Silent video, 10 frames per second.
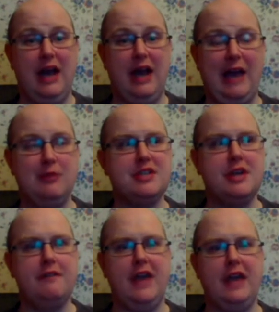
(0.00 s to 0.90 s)
How is an
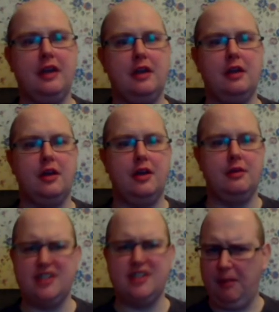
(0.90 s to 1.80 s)
event going to
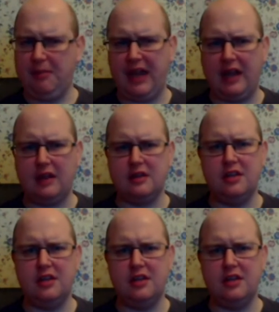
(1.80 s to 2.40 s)
top that?